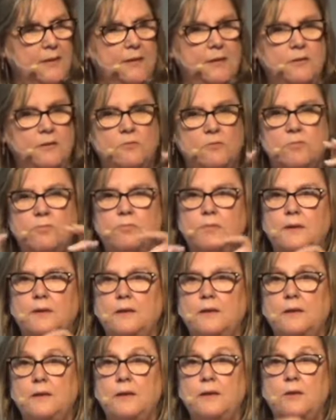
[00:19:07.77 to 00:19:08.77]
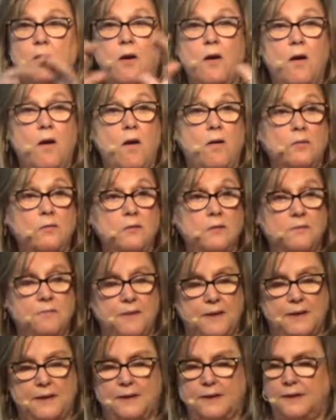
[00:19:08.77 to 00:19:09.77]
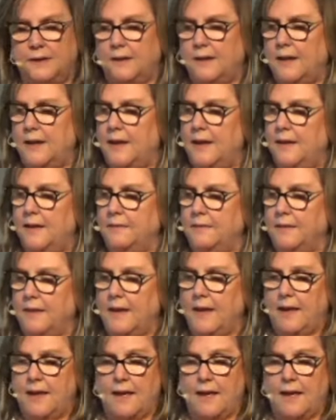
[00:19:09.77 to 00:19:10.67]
in really cultivating and